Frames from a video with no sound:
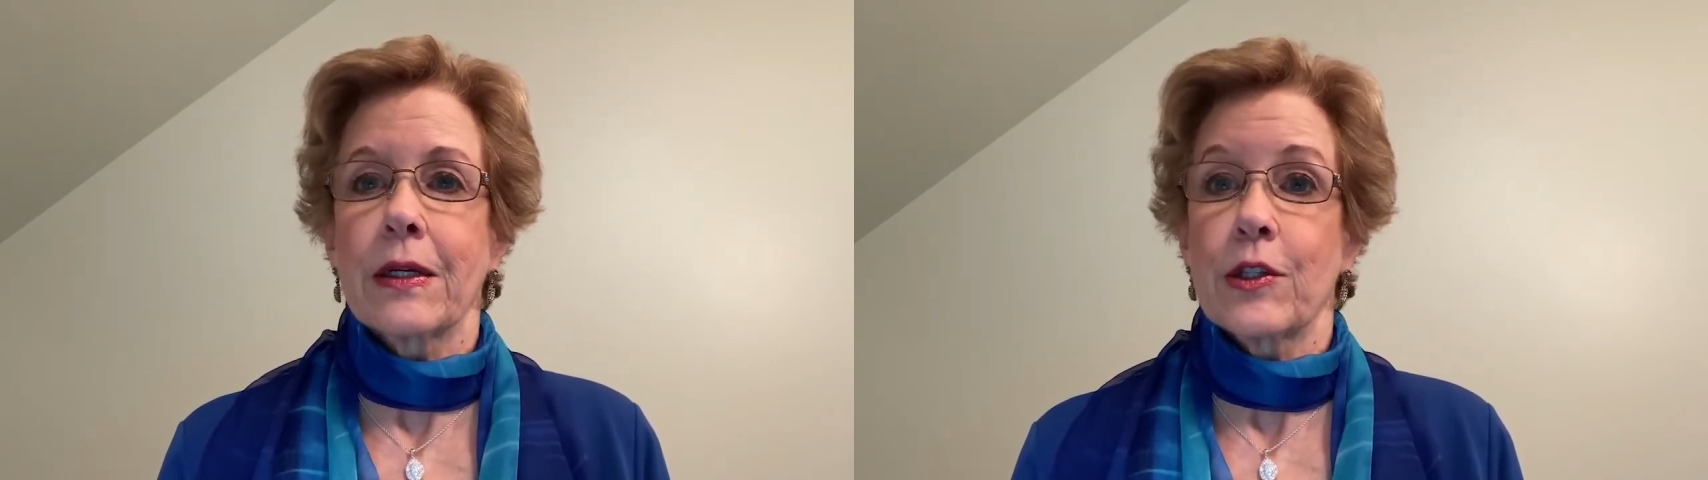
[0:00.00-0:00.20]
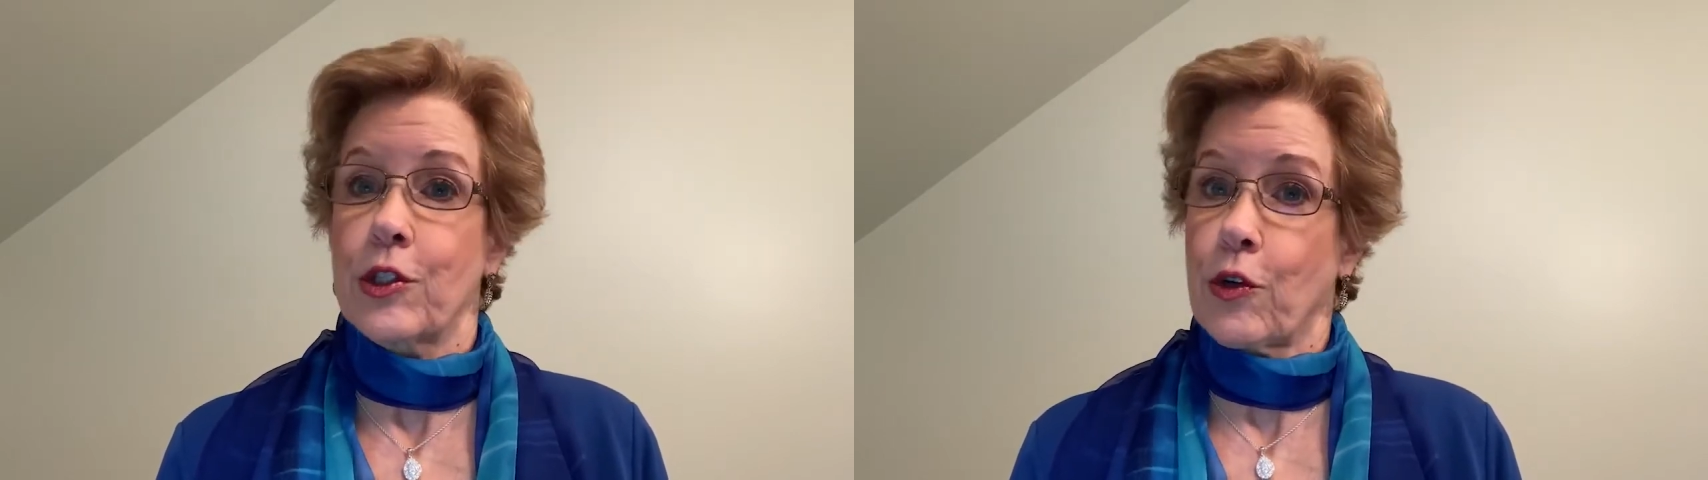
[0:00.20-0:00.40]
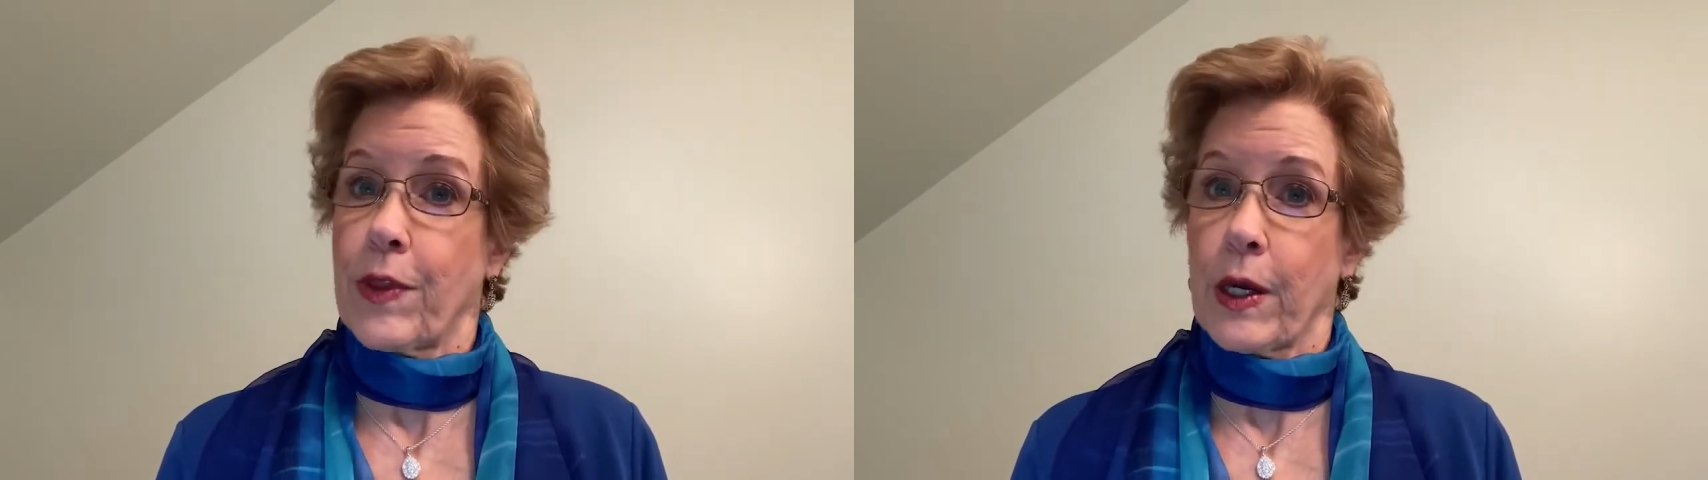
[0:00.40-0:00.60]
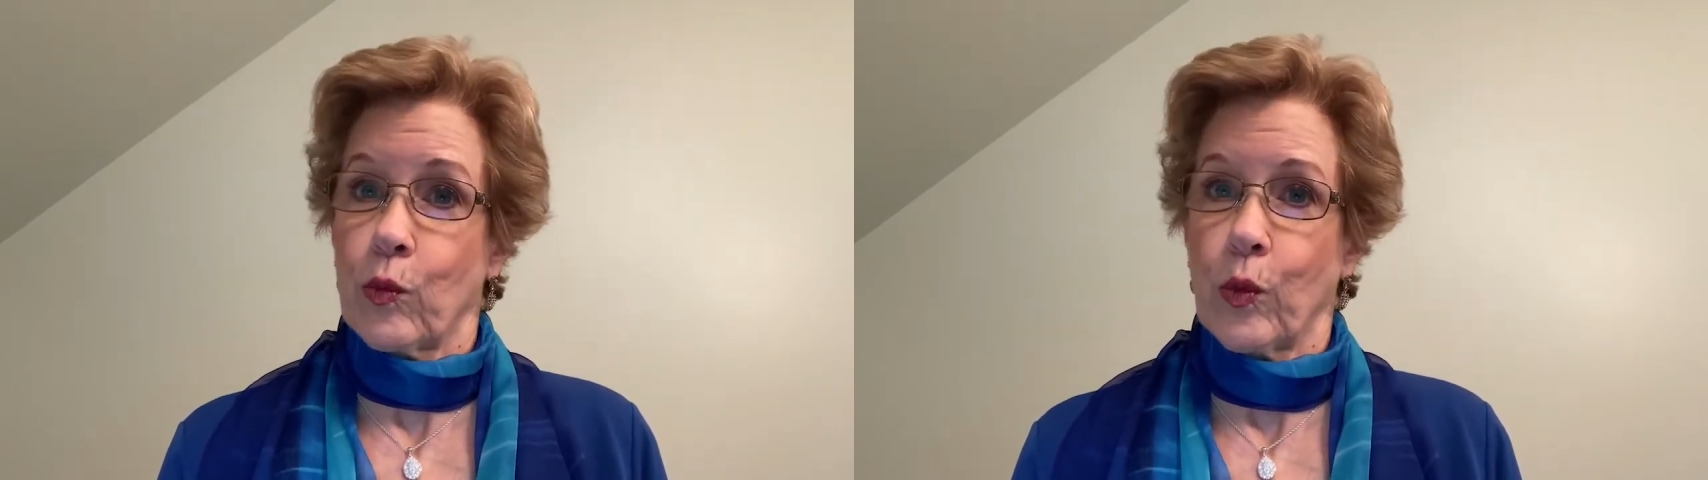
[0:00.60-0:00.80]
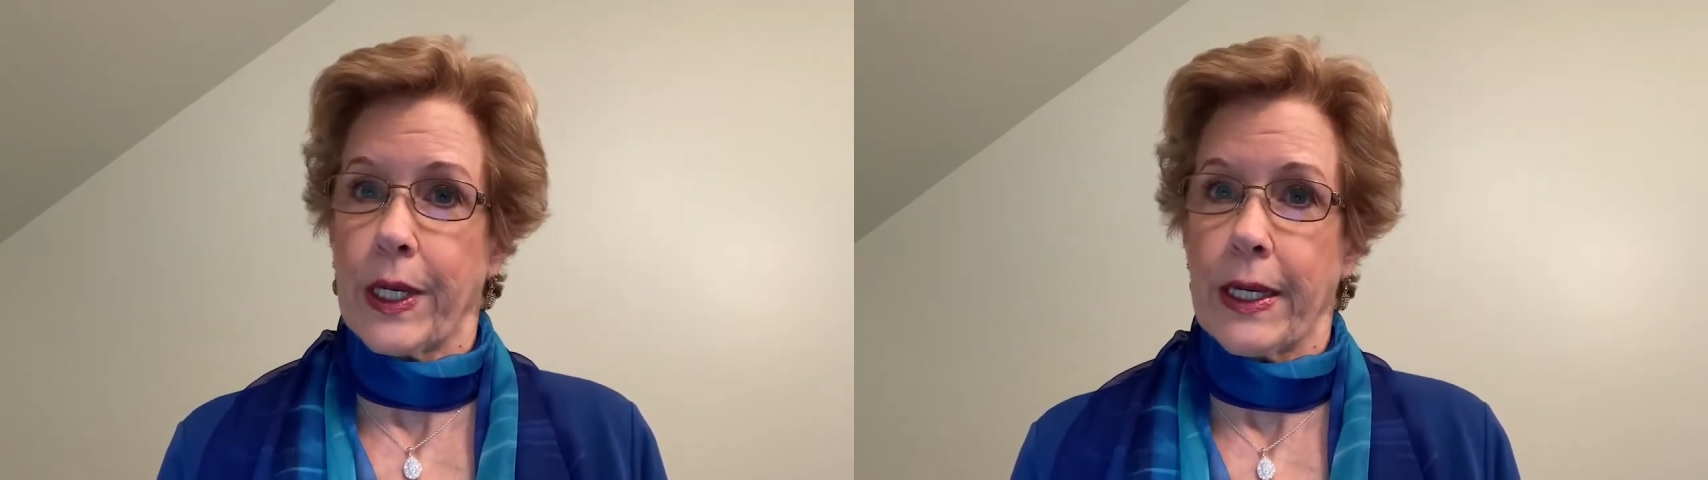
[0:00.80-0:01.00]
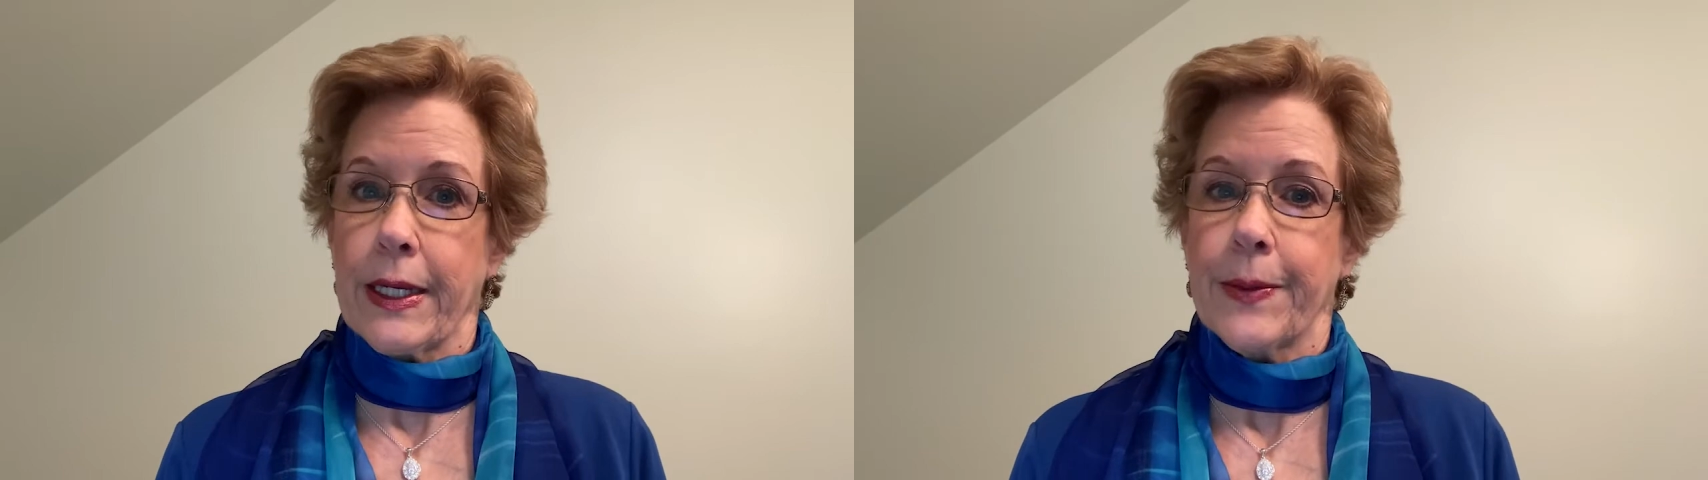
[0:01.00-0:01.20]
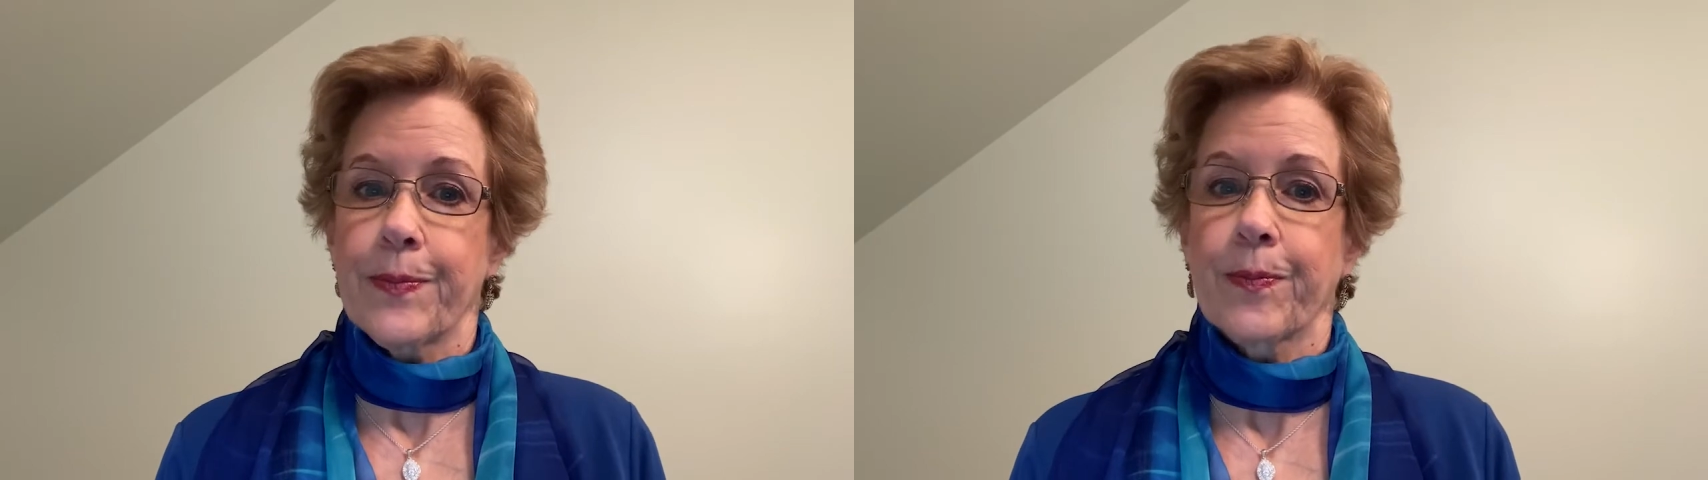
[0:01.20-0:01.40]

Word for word: so that we,